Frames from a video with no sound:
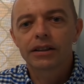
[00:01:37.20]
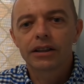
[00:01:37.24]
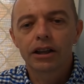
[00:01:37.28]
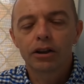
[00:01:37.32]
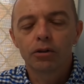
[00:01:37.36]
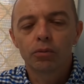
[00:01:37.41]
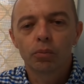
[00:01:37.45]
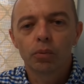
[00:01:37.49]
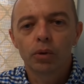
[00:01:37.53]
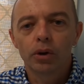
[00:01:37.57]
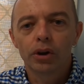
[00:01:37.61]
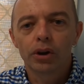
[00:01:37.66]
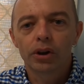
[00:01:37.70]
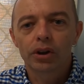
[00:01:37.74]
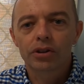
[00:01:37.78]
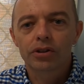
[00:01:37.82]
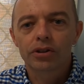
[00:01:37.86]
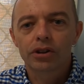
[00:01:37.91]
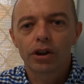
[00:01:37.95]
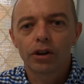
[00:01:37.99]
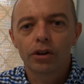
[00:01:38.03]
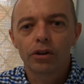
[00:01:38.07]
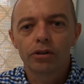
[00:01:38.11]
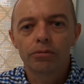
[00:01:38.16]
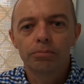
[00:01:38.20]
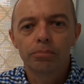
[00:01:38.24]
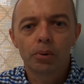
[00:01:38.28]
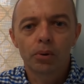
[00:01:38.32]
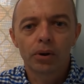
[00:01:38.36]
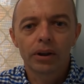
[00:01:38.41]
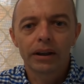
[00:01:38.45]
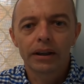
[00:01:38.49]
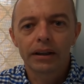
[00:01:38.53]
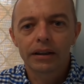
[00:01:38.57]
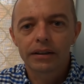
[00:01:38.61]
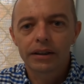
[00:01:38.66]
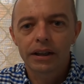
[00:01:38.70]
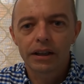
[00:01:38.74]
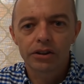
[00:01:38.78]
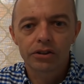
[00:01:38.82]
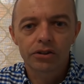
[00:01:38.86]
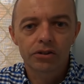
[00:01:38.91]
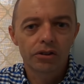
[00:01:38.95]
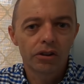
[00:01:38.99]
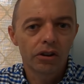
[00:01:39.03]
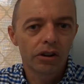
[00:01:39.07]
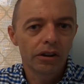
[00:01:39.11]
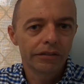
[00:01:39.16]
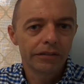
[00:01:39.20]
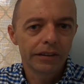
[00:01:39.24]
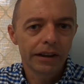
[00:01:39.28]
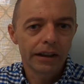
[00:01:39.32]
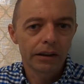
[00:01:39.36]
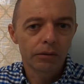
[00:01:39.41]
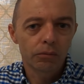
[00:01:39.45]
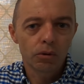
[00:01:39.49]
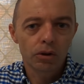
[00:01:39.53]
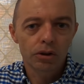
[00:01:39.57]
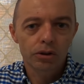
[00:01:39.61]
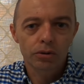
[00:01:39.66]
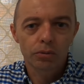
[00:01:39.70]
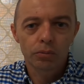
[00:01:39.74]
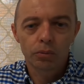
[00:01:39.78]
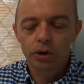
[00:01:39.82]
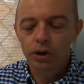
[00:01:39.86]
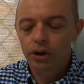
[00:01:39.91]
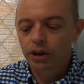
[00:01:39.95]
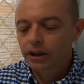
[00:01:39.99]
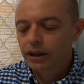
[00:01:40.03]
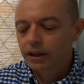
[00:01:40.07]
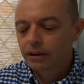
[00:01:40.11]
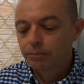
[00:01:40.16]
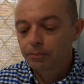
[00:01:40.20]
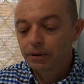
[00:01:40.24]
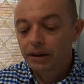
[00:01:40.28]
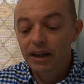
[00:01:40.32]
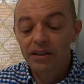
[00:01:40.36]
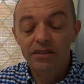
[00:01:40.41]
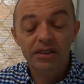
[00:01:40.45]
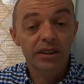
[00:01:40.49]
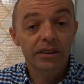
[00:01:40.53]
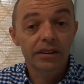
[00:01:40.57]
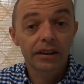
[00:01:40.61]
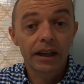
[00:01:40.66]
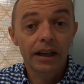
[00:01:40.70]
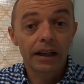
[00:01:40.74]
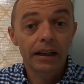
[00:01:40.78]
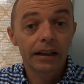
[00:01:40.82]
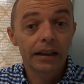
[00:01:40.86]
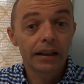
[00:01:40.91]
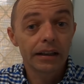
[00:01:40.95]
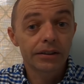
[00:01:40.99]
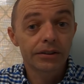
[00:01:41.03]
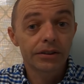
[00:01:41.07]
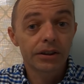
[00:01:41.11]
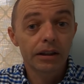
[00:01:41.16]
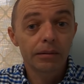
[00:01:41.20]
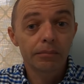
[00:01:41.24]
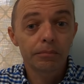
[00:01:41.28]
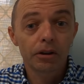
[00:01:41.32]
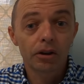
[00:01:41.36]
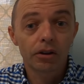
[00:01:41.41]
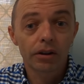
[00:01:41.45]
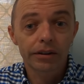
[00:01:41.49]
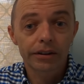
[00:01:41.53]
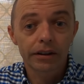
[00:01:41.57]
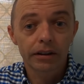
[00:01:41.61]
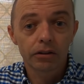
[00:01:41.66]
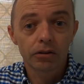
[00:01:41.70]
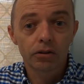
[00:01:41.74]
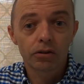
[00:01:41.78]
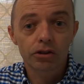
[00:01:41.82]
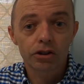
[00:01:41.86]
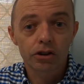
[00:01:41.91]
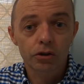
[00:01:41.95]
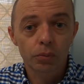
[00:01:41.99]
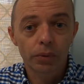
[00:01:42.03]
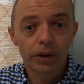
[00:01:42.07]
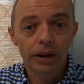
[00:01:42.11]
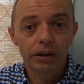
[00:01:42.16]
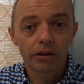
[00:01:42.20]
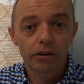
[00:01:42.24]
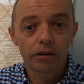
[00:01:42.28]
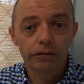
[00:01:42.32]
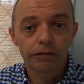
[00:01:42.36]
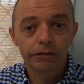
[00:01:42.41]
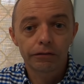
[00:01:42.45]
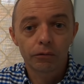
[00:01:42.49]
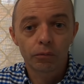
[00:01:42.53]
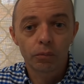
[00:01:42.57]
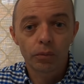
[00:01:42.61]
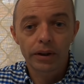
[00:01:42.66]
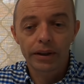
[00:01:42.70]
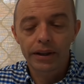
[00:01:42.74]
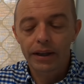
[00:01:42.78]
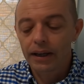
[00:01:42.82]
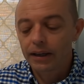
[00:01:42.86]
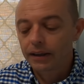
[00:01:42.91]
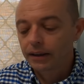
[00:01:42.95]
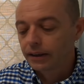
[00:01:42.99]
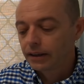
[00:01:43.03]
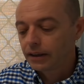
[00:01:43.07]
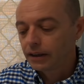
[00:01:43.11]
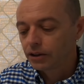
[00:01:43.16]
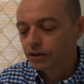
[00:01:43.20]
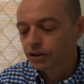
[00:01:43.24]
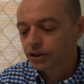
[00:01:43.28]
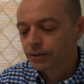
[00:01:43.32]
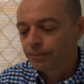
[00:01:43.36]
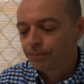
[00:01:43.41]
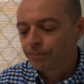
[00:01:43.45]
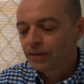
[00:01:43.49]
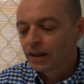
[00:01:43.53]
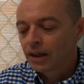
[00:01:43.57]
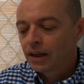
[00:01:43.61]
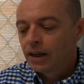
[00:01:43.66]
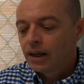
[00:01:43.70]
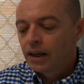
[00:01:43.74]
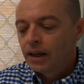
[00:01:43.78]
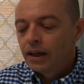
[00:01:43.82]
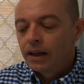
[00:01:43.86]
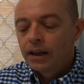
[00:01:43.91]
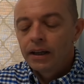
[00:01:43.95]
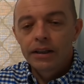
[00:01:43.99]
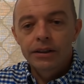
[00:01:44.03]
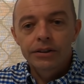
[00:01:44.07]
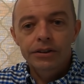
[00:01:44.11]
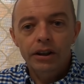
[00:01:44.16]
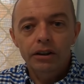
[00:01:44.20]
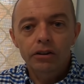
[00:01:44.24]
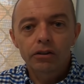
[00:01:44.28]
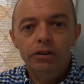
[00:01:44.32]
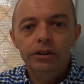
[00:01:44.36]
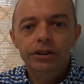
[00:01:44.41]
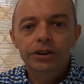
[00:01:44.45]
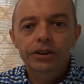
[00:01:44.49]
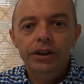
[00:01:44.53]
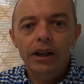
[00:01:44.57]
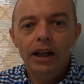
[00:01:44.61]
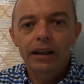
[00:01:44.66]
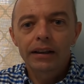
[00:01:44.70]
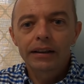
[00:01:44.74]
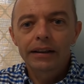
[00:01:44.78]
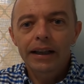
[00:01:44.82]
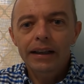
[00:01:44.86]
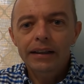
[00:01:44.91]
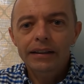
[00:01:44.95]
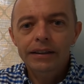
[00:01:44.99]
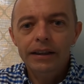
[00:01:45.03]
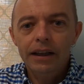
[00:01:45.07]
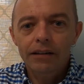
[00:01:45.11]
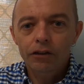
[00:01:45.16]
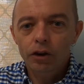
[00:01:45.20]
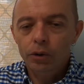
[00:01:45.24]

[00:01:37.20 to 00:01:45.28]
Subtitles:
didn't work, so booking a test drive link wasn't working. But other than that, it seemed like the launch went off without a hitch. So let's have a